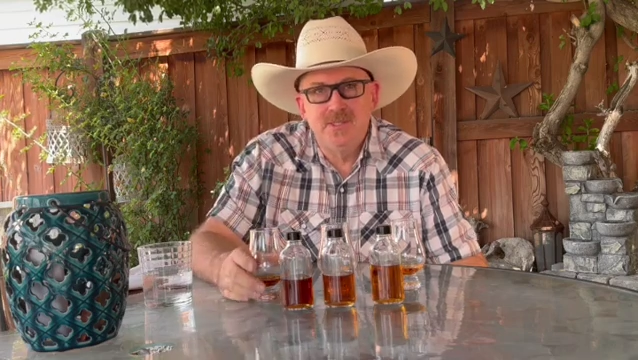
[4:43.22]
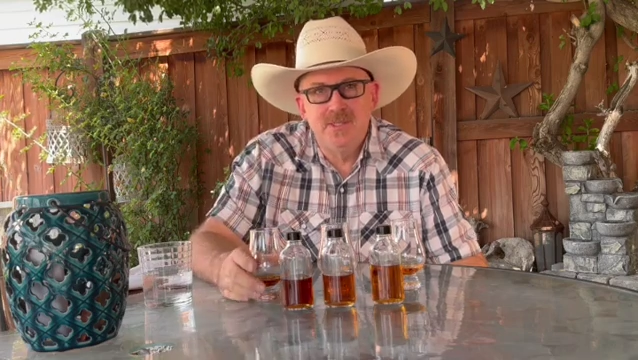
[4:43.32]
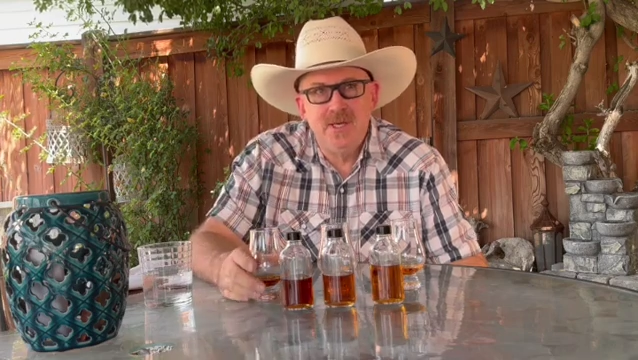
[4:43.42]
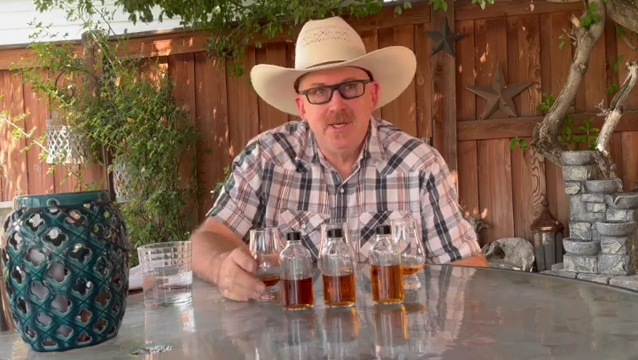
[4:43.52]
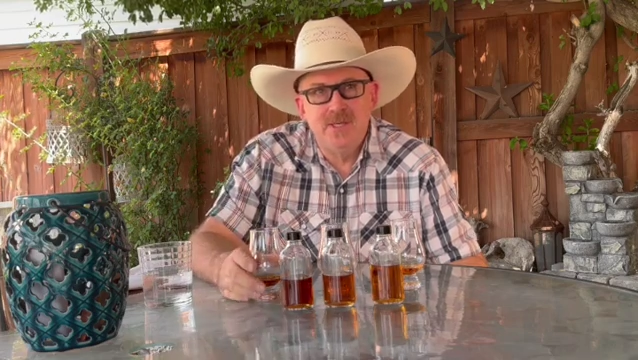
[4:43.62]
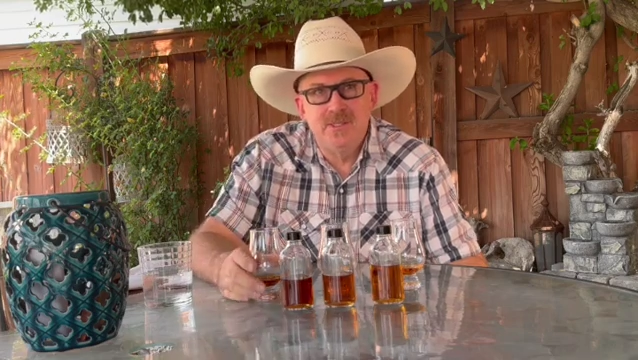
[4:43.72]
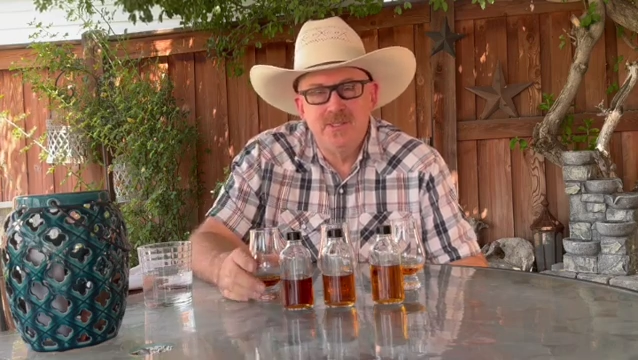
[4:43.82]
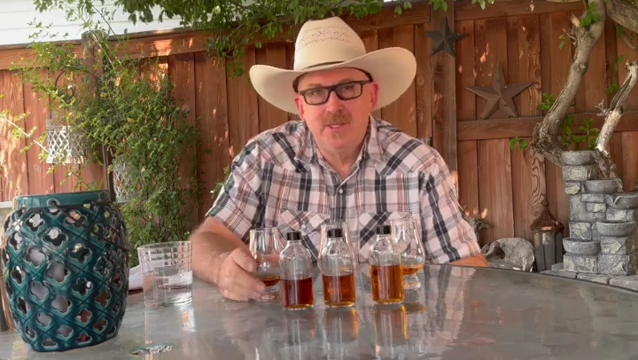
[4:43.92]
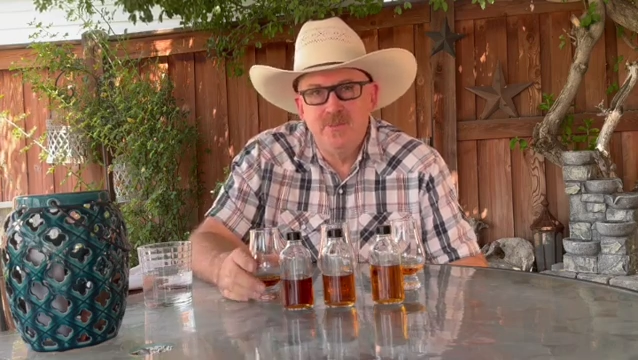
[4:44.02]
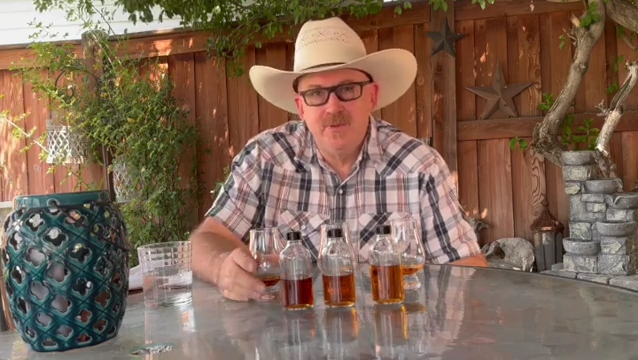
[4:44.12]
take a
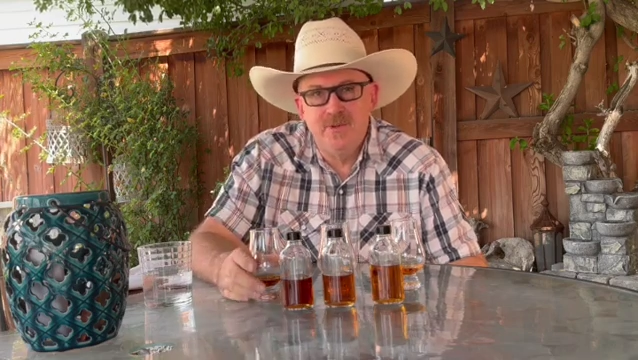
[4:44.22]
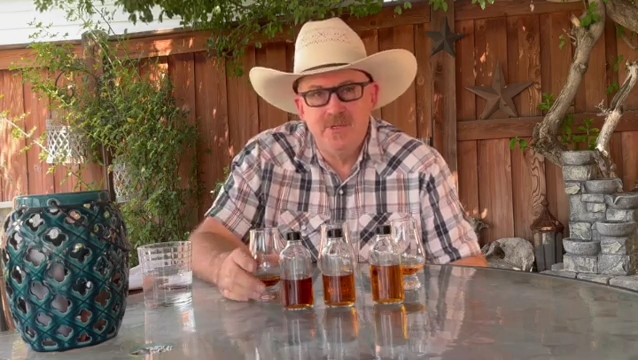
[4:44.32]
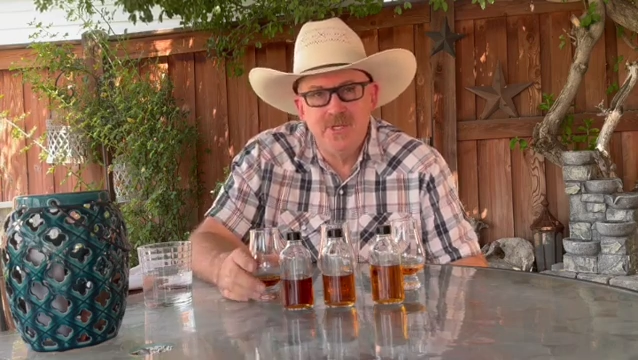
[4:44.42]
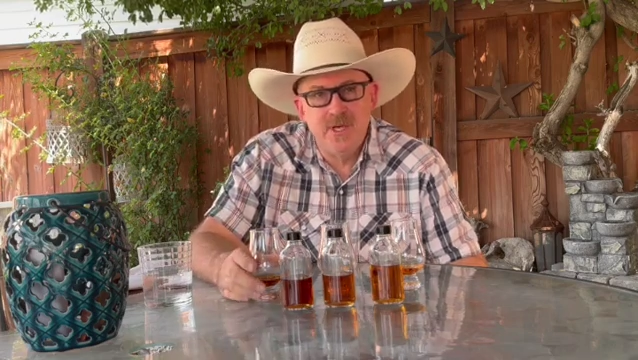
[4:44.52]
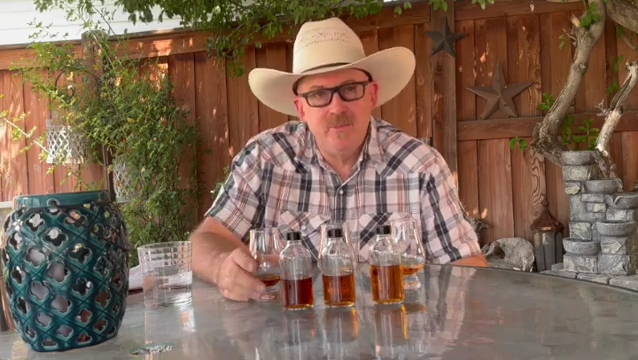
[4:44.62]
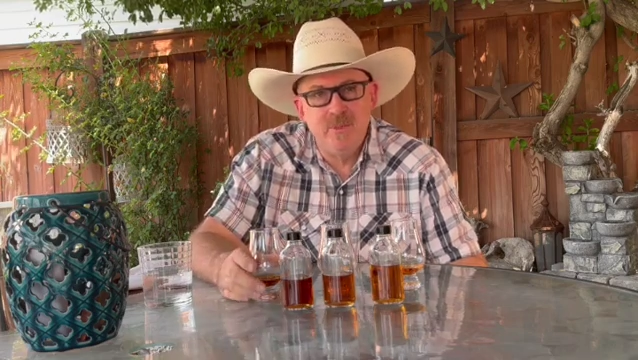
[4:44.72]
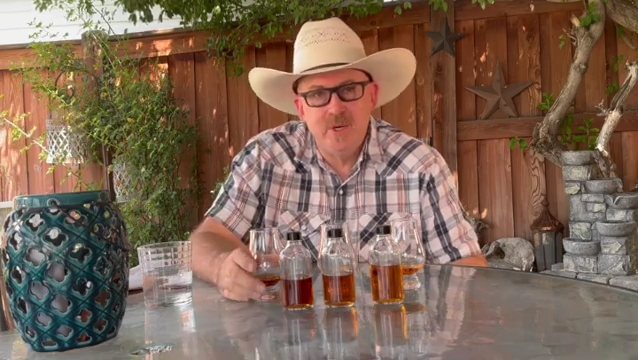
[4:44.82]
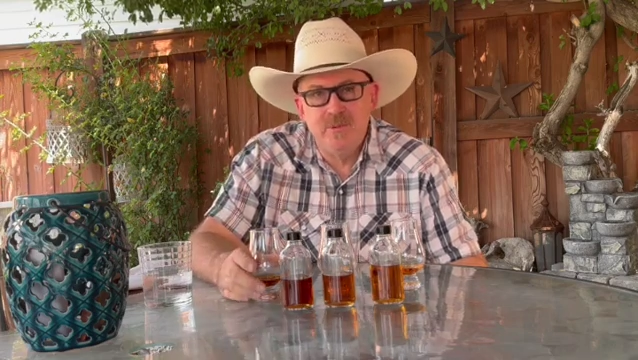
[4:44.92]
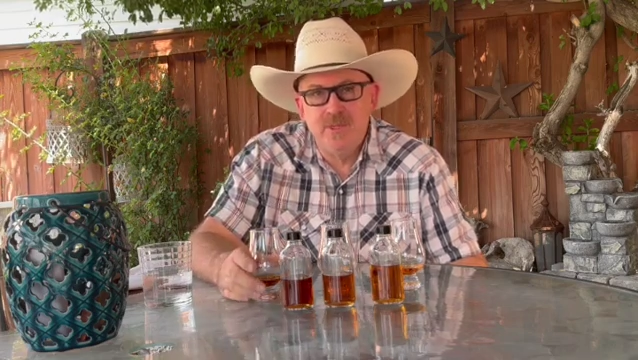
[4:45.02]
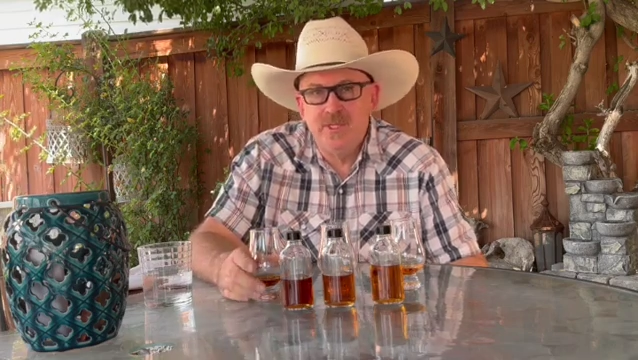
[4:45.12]
sip of the same
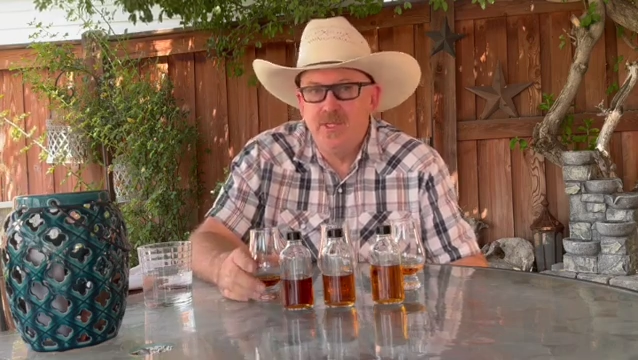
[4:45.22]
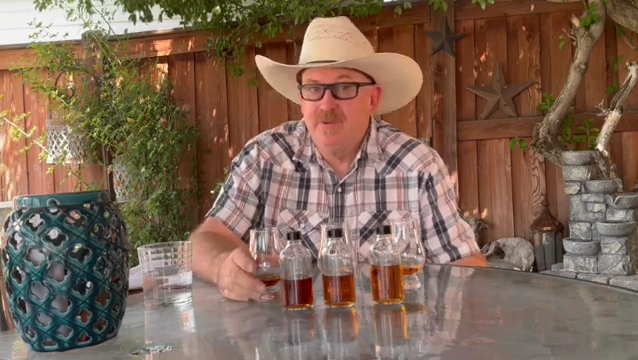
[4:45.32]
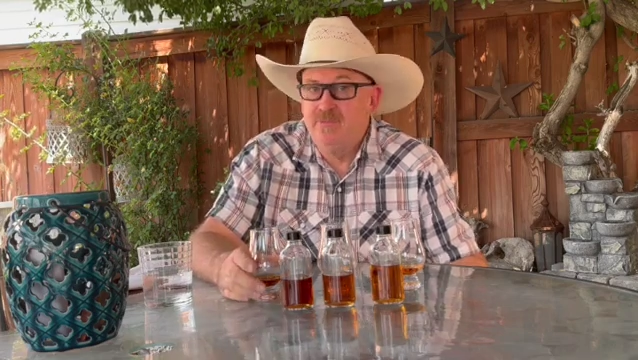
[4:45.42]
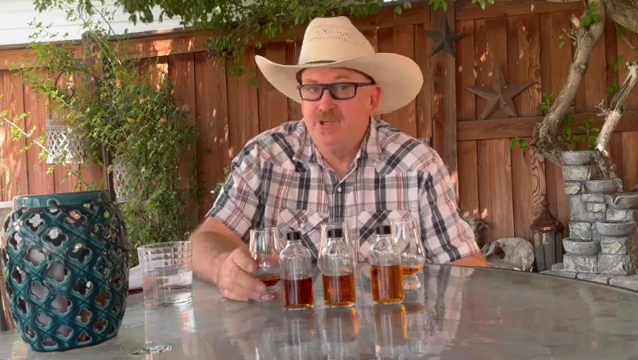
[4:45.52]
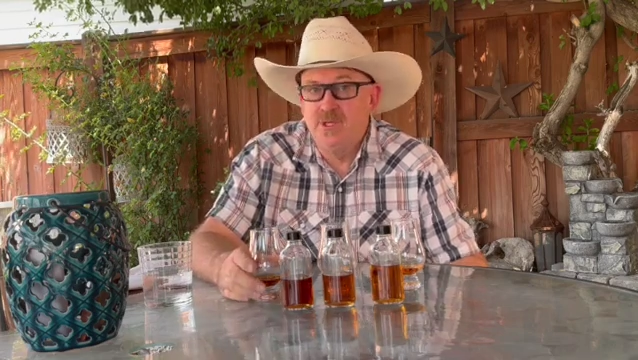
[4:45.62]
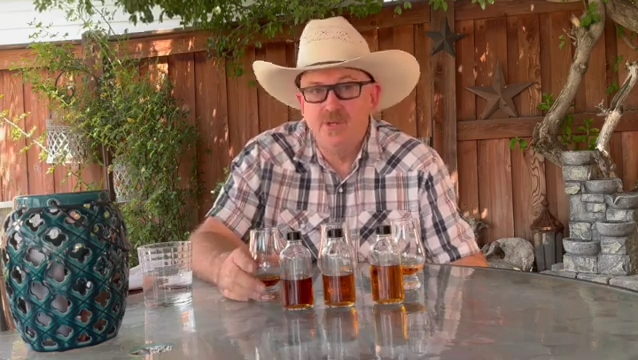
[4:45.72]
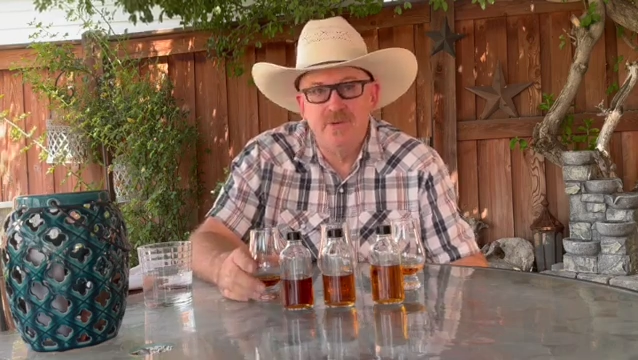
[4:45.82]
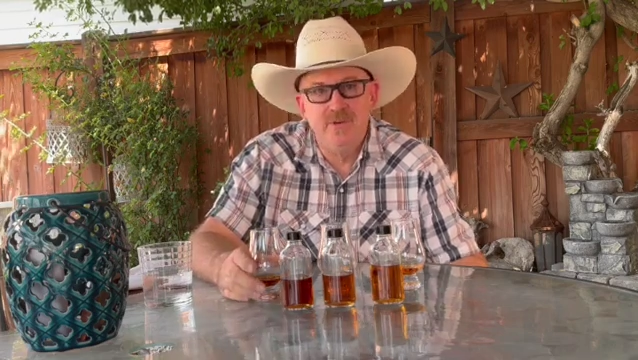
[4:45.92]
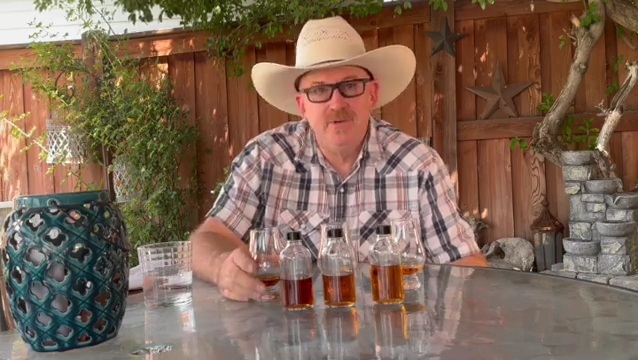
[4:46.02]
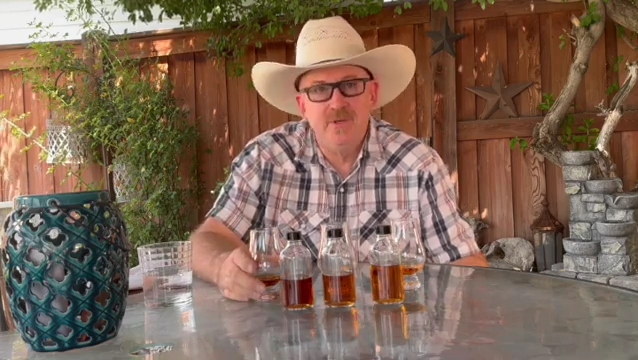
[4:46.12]
bourbon that they've just
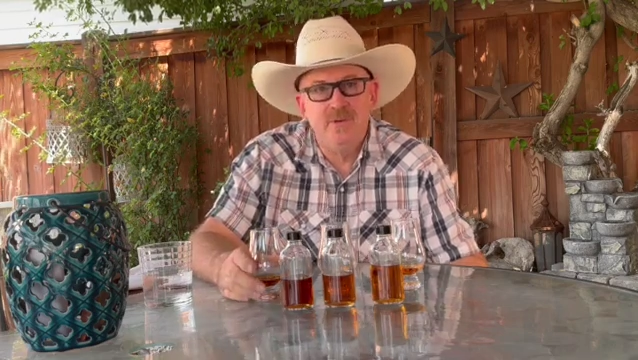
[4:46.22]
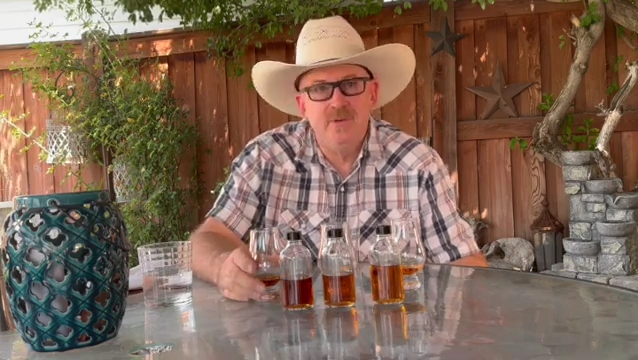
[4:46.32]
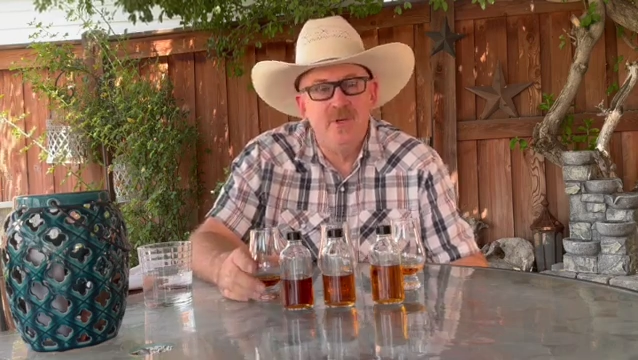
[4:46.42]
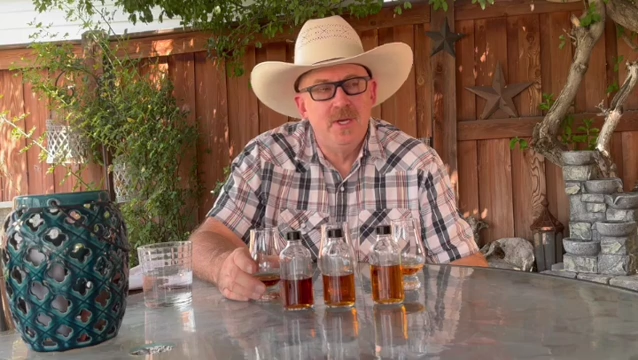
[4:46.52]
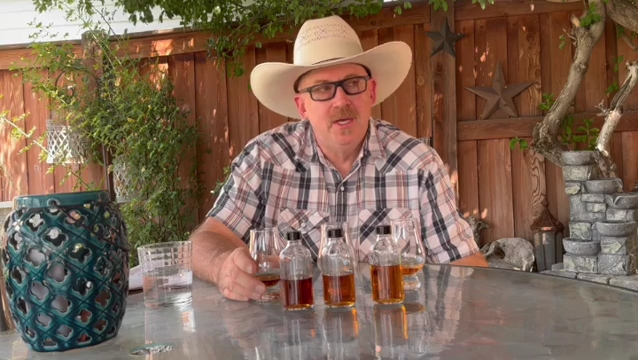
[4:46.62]
reviewed,